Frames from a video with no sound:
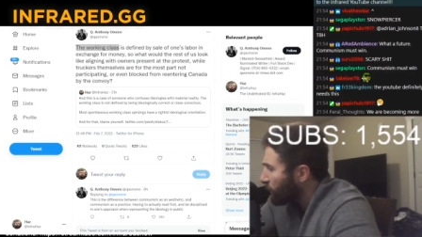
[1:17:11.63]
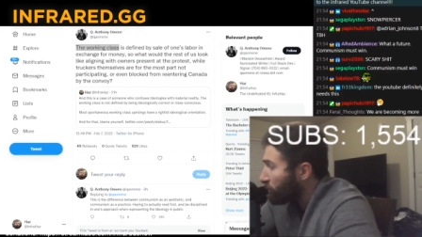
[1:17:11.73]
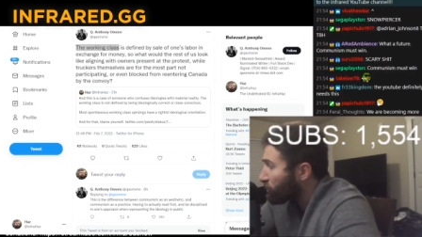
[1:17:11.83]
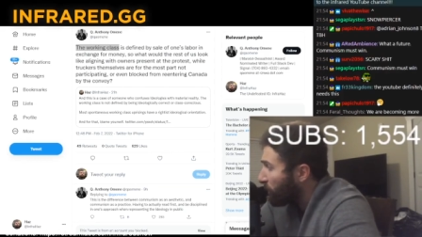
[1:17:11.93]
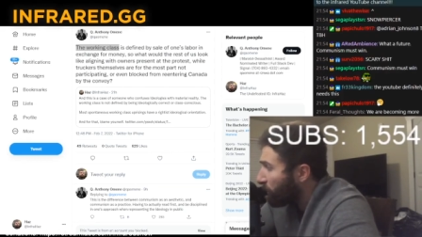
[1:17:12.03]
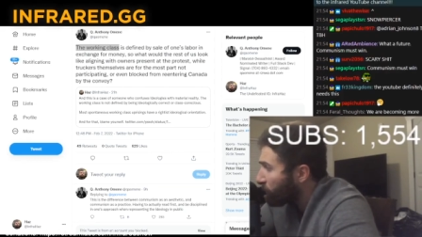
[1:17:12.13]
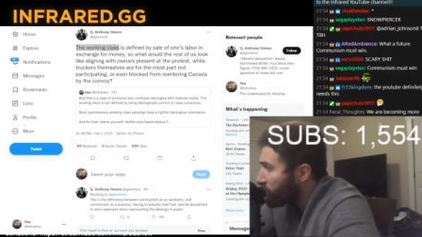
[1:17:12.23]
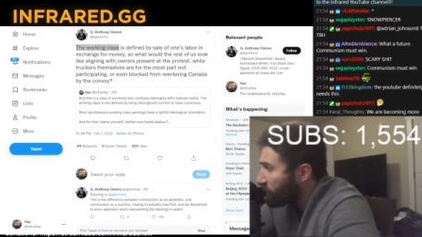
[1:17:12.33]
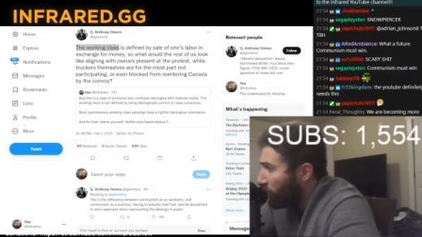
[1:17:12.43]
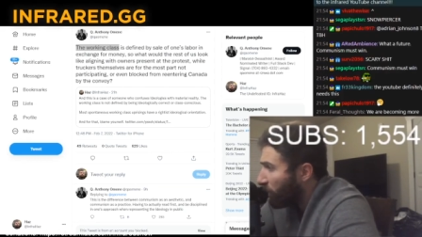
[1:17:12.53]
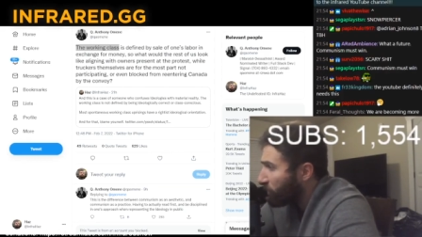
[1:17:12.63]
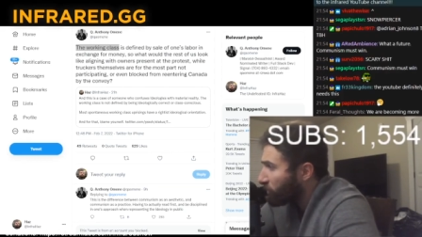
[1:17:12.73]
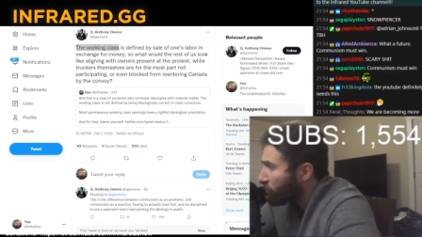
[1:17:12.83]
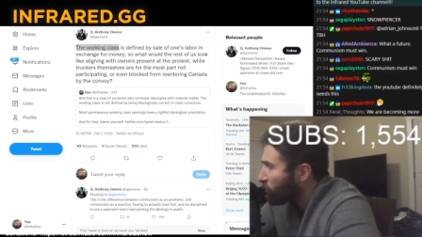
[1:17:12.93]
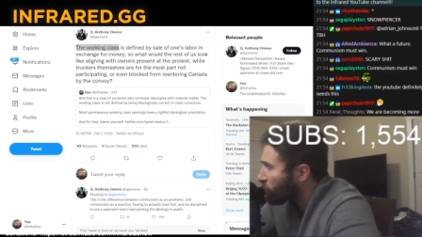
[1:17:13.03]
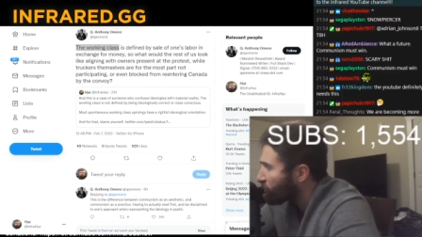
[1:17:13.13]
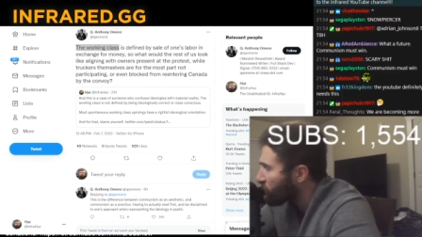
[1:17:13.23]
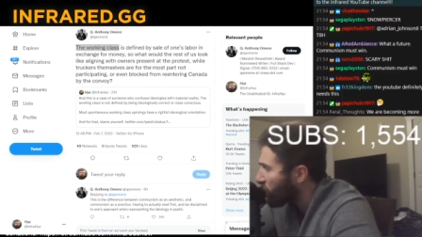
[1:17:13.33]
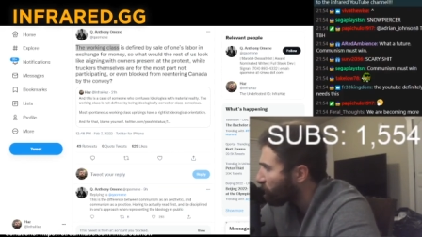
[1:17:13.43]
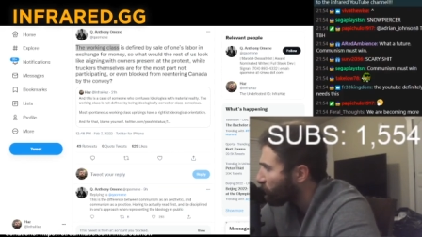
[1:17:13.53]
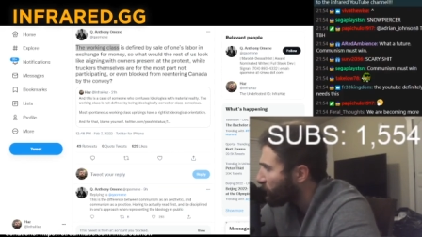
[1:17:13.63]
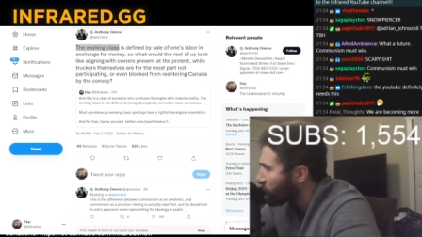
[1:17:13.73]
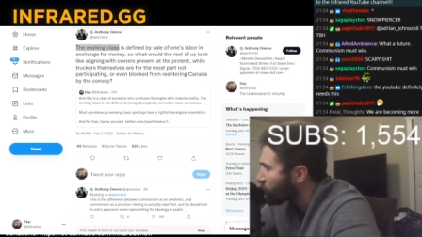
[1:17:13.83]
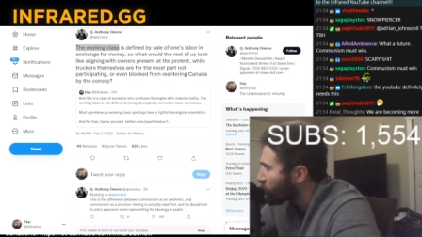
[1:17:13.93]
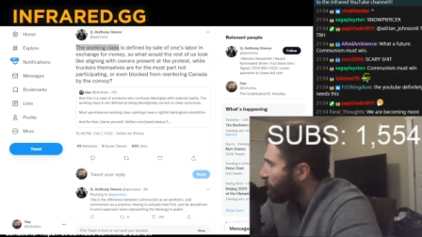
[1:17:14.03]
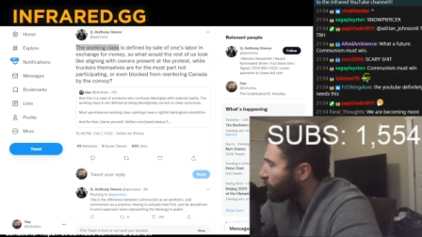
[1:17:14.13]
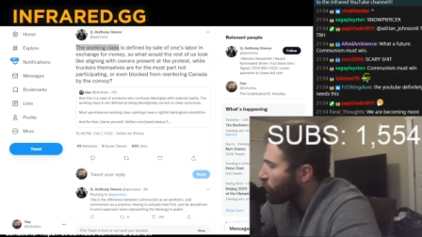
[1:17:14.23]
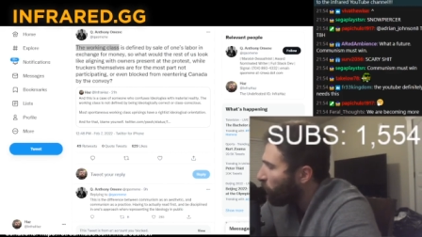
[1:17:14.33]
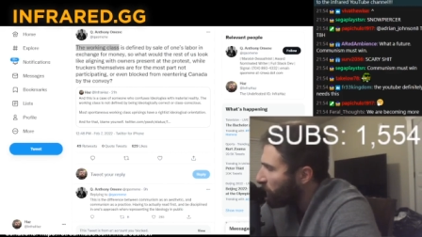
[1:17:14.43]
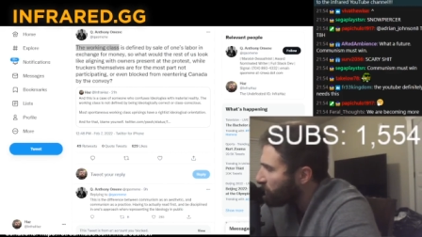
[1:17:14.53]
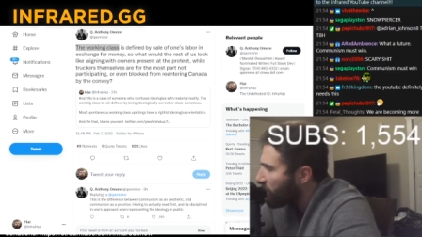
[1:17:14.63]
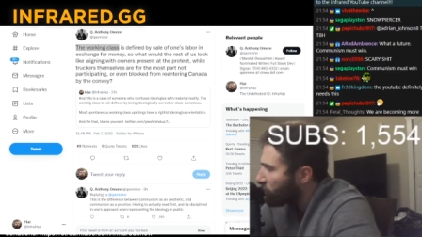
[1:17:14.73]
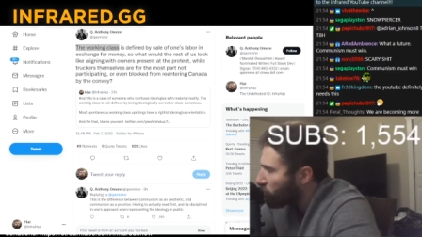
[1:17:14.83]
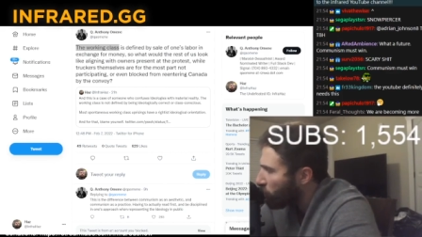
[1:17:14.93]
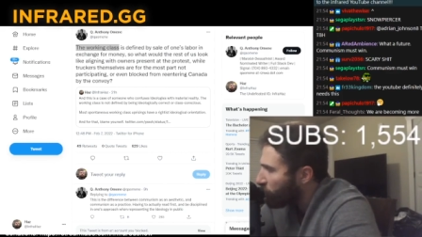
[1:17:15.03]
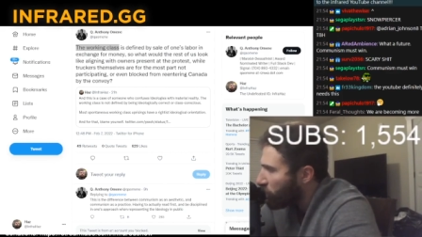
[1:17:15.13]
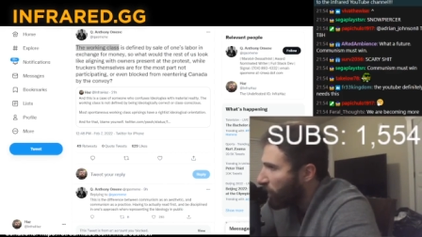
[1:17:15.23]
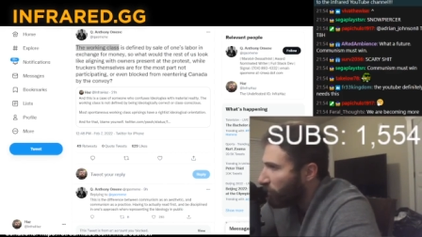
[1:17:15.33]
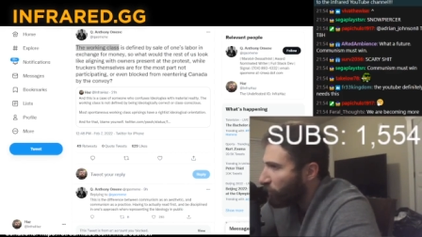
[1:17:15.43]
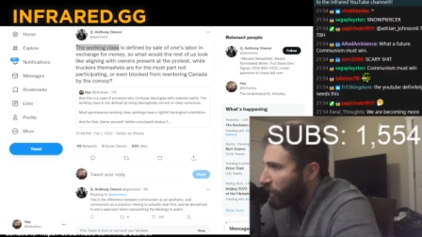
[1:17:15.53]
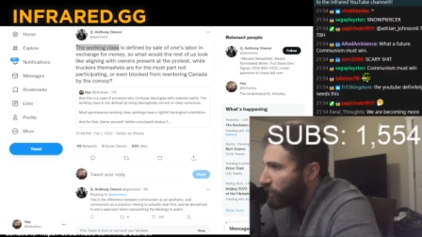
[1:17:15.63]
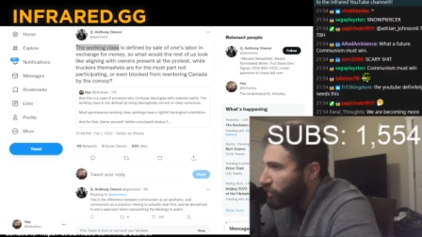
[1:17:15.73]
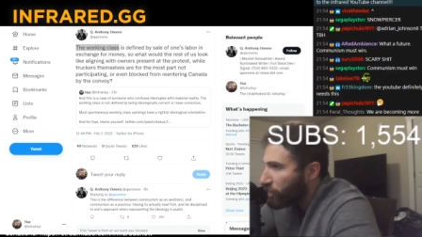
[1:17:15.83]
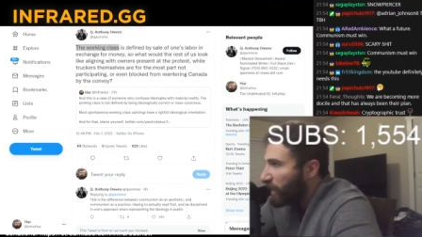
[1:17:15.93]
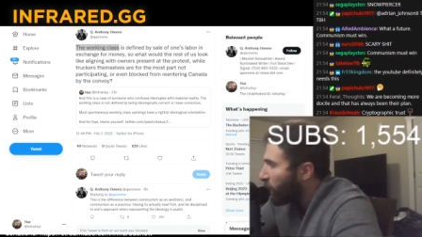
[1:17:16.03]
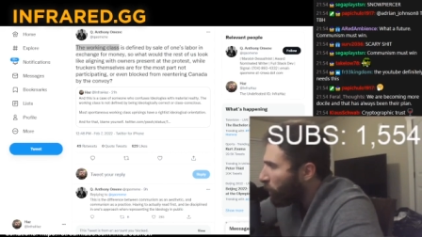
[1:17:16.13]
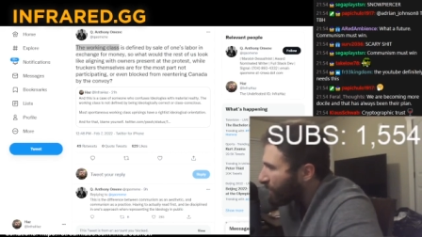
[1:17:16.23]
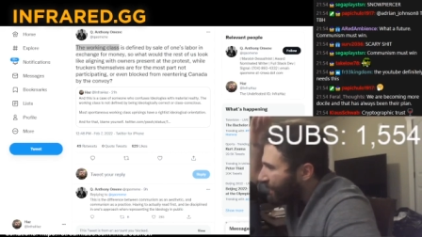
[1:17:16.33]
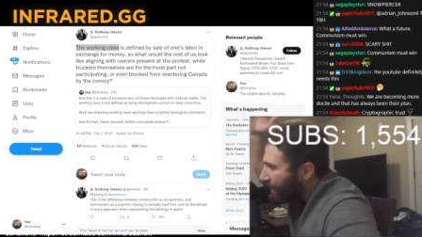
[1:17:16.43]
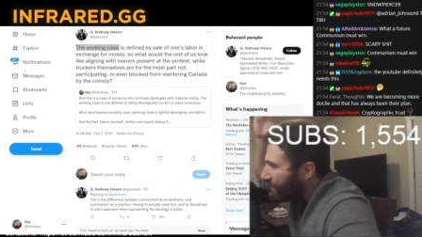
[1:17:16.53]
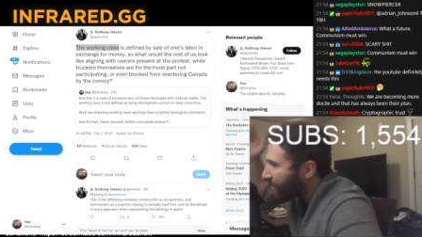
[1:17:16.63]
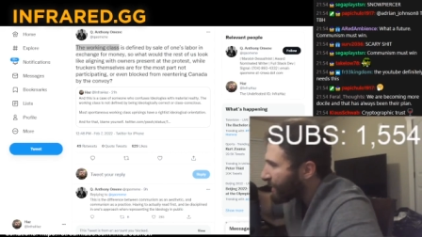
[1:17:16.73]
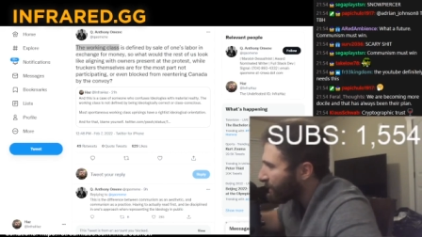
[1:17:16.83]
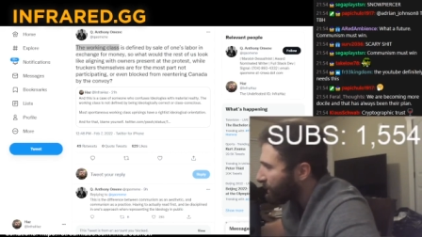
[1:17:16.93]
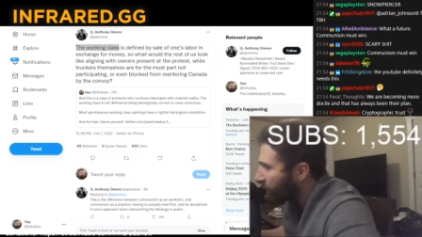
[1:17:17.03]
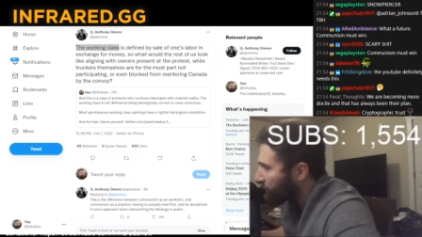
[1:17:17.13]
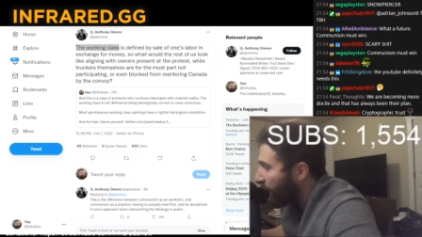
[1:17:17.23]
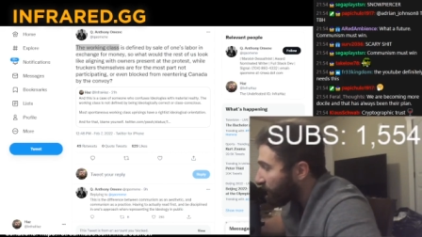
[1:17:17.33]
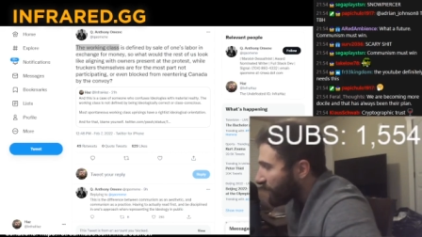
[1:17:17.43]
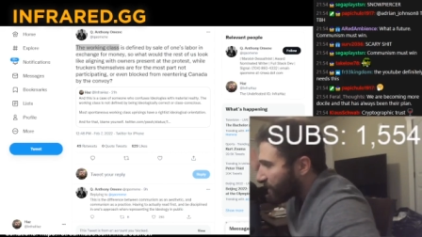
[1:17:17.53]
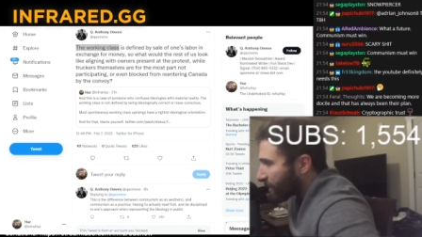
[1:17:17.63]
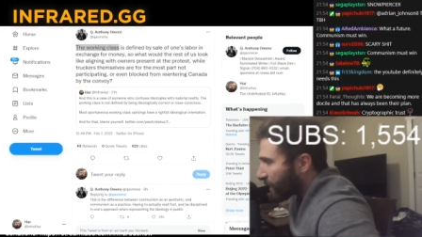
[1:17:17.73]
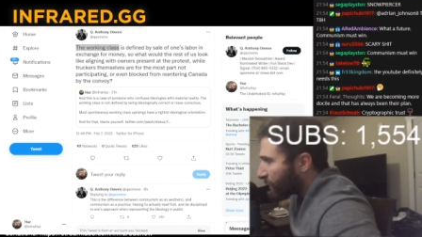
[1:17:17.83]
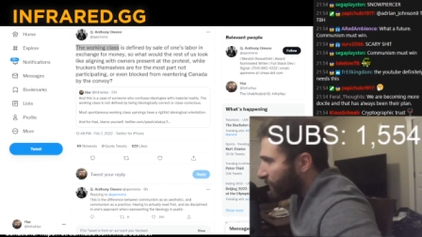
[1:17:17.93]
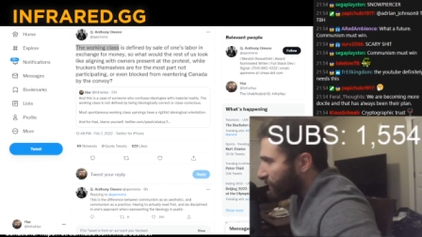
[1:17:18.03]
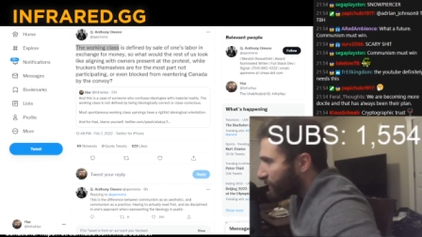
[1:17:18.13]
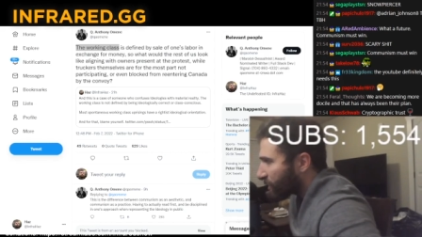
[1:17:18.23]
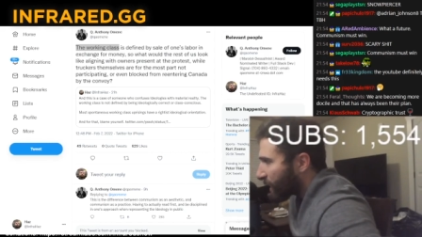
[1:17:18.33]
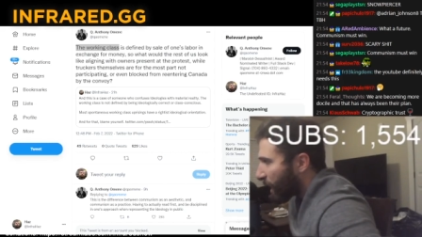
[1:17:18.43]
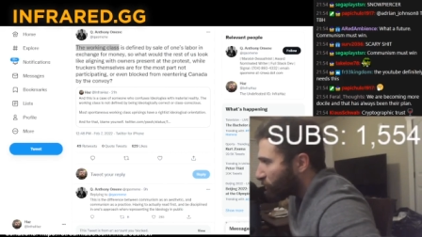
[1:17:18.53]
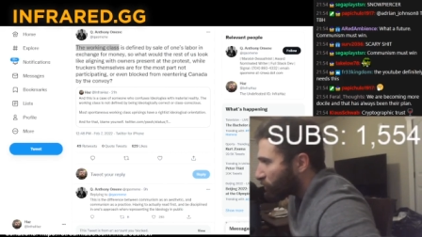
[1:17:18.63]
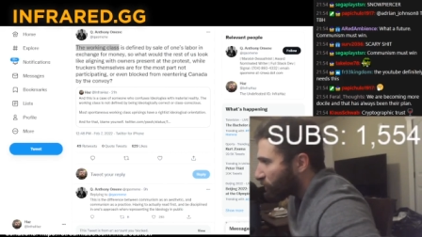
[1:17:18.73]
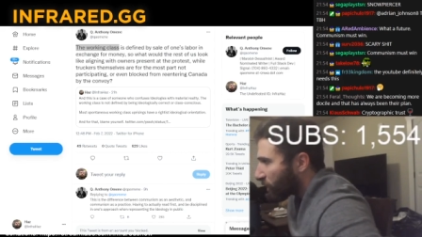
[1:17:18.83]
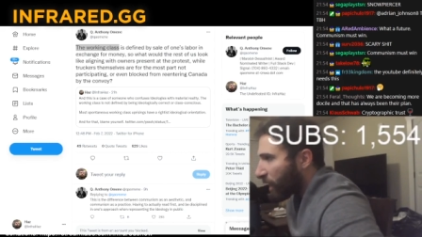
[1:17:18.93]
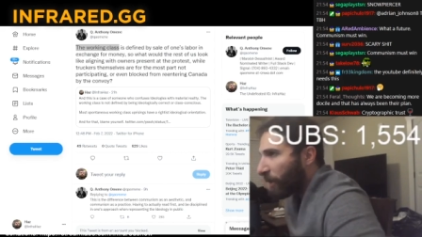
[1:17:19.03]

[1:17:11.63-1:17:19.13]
Now, some of these small business owners become rich, but the ones that do become rich, they always hit a ceiling. And that ceiling is the establishment.